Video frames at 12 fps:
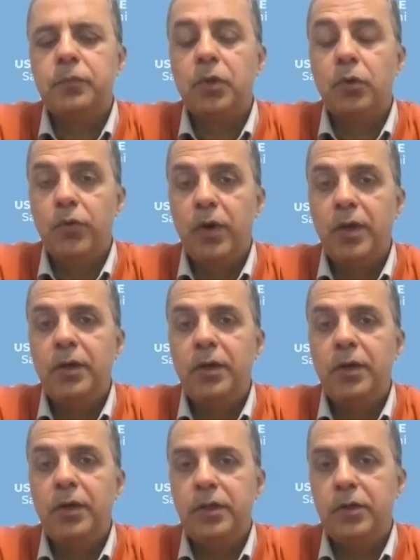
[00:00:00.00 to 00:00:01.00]
1
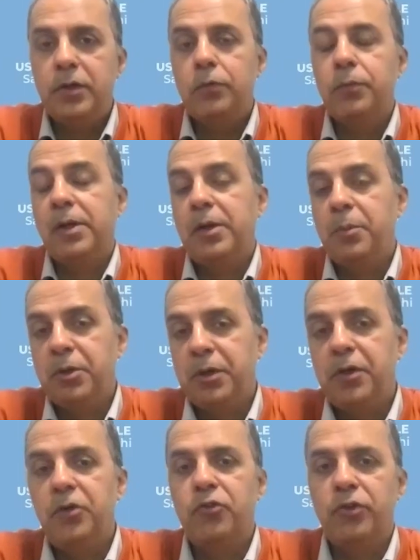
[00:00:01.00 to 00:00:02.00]
year of
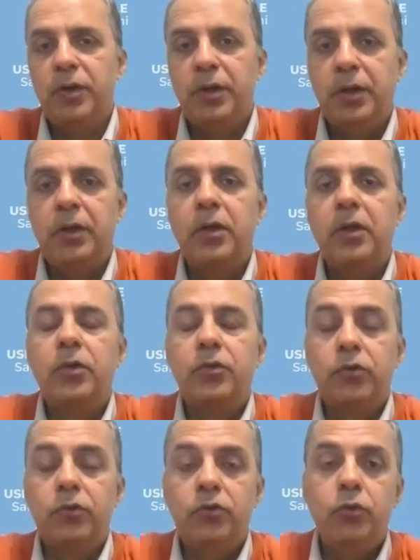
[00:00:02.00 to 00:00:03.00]
preliminary training.
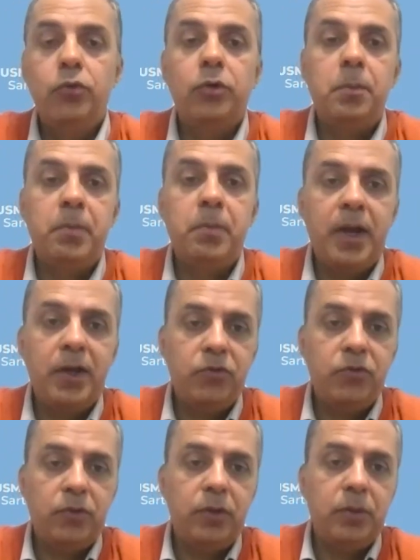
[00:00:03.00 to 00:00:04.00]
So you could
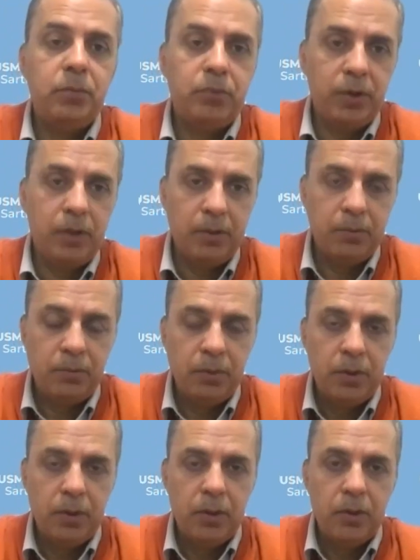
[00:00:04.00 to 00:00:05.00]
match in a prelim,
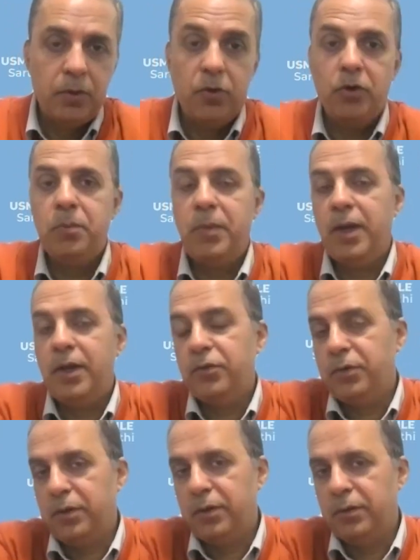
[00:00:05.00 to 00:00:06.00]
not
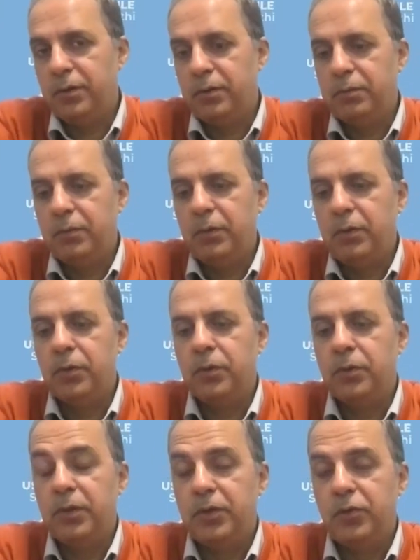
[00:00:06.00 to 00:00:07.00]
match in,
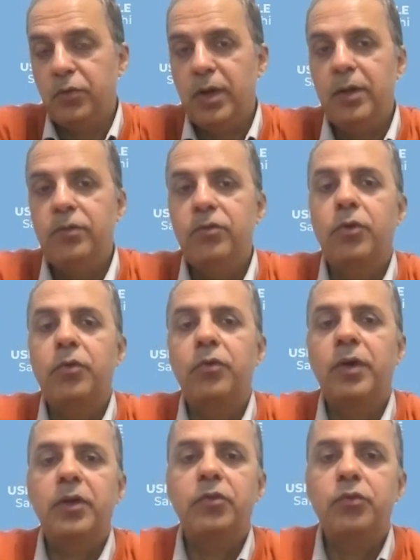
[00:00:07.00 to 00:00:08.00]
the advance or
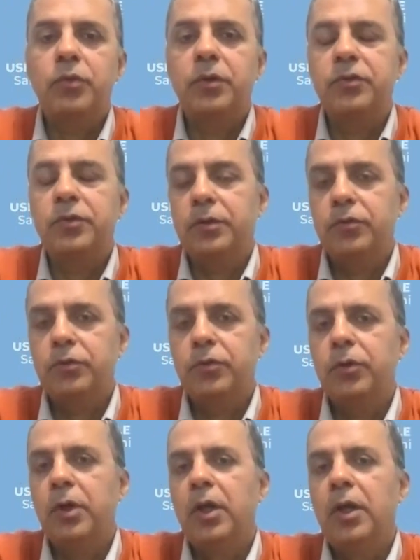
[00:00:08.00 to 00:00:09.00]
vice versa.
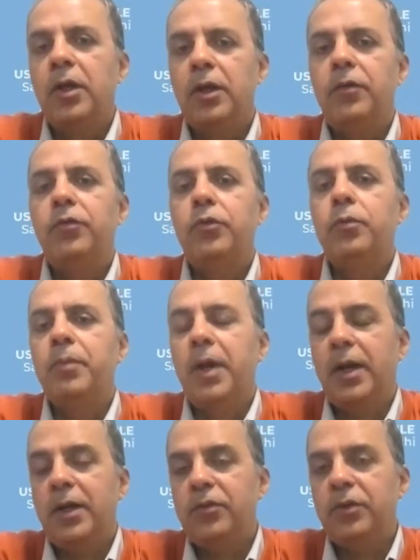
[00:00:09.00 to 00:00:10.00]
So if you
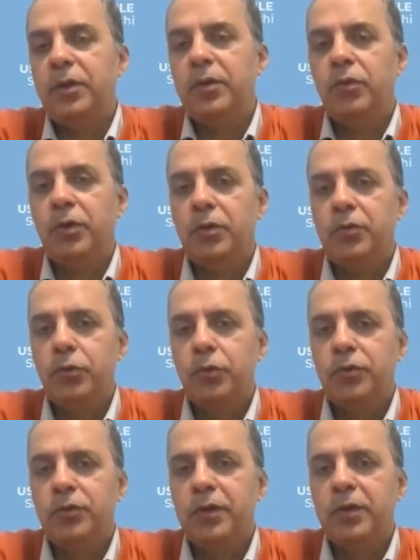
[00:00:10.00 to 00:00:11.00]
match in one of
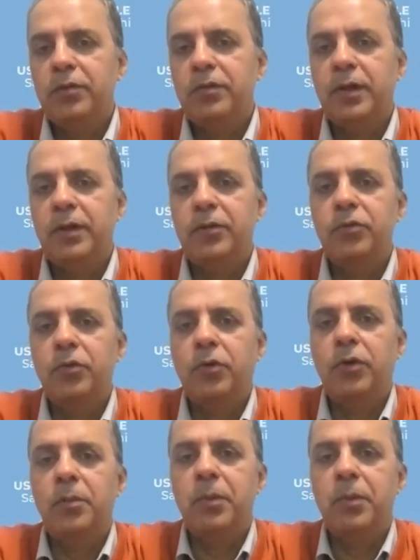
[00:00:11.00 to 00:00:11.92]
those things, that is called a